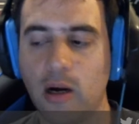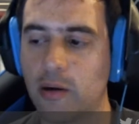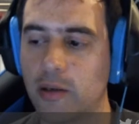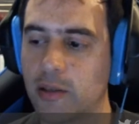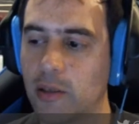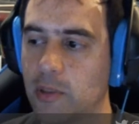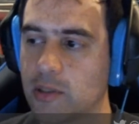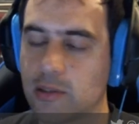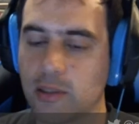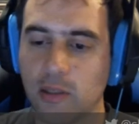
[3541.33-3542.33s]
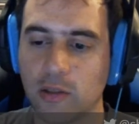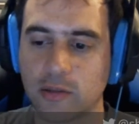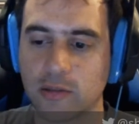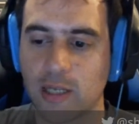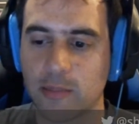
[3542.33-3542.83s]
Oh, and he lost
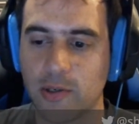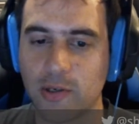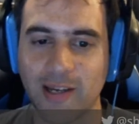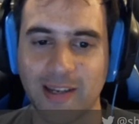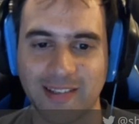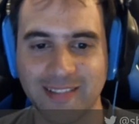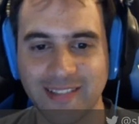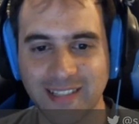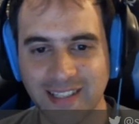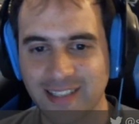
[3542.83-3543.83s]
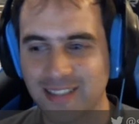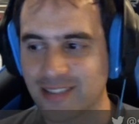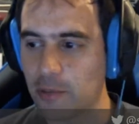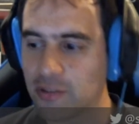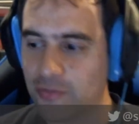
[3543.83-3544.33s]
some time. Okay,
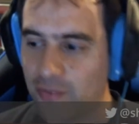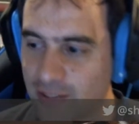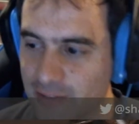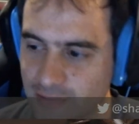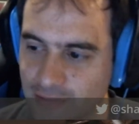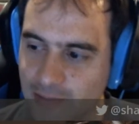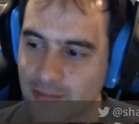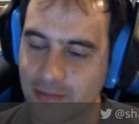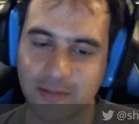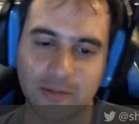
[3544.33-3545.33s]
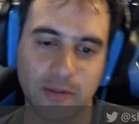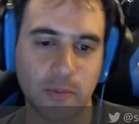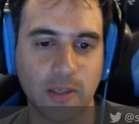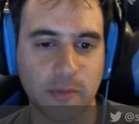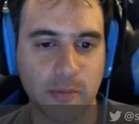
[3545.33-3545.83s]
that was fun. So you
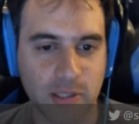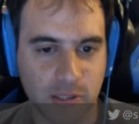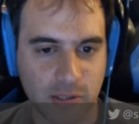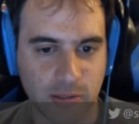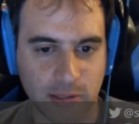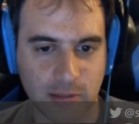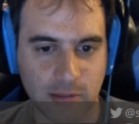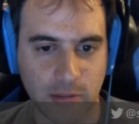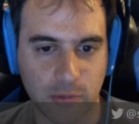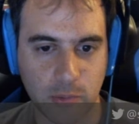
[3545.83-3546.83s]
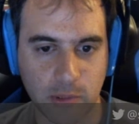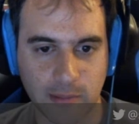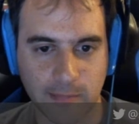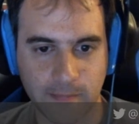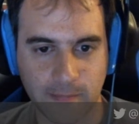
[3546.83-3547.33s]
want a rematch? Let's do
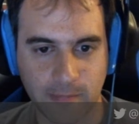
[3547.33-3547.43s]
it.